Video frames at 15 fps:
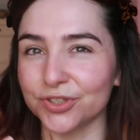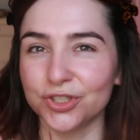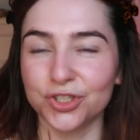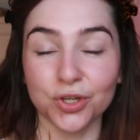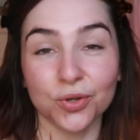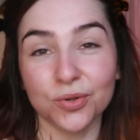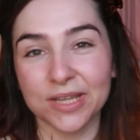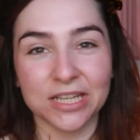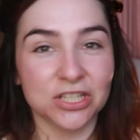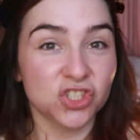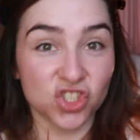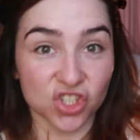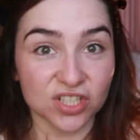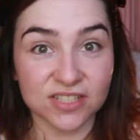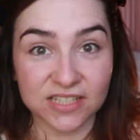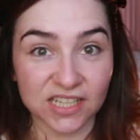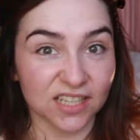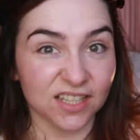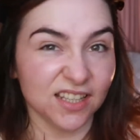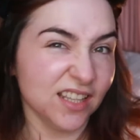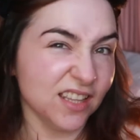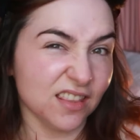dewy and
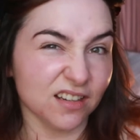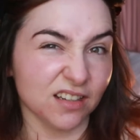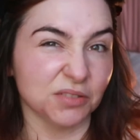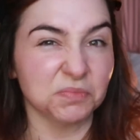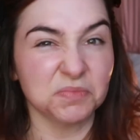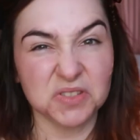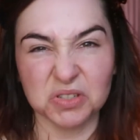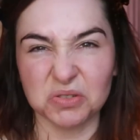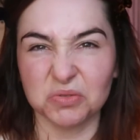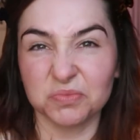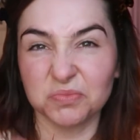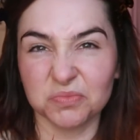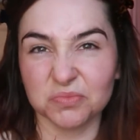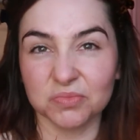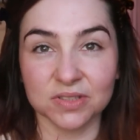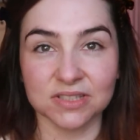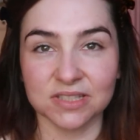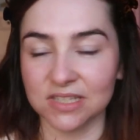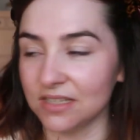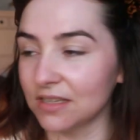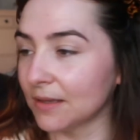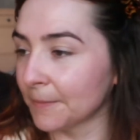juicy either. So we'll
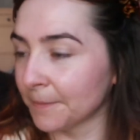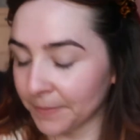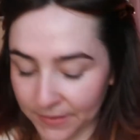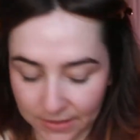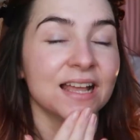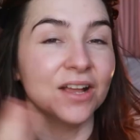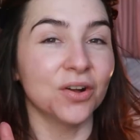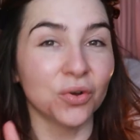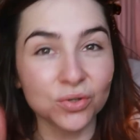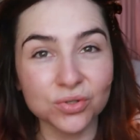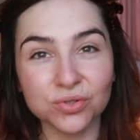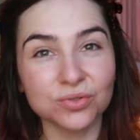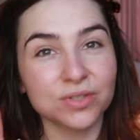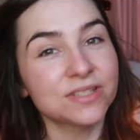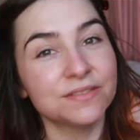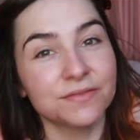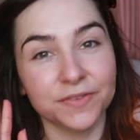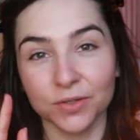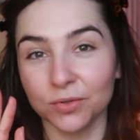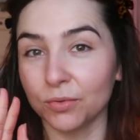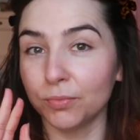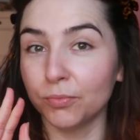see. It also doesn't
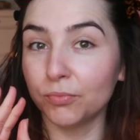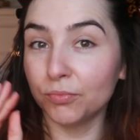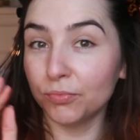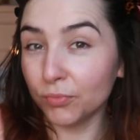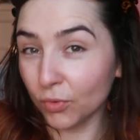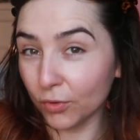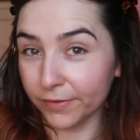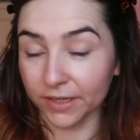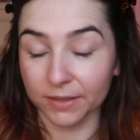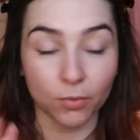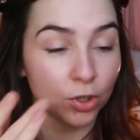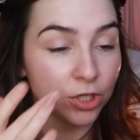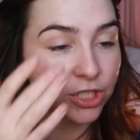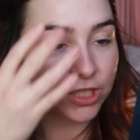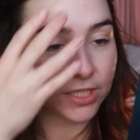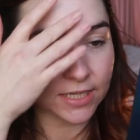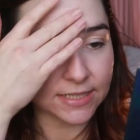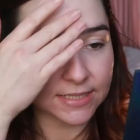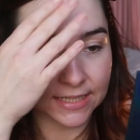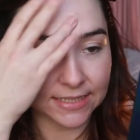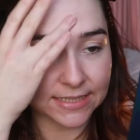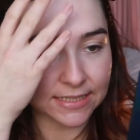feel overly
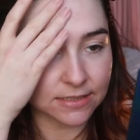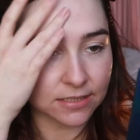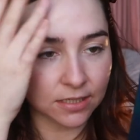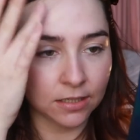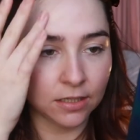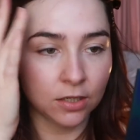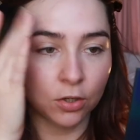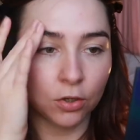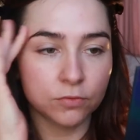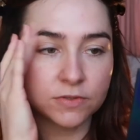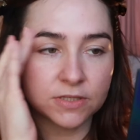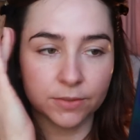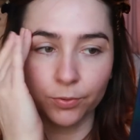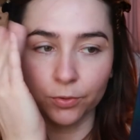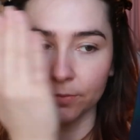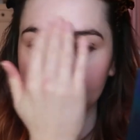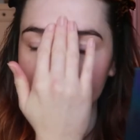moisturised, and I did obviously put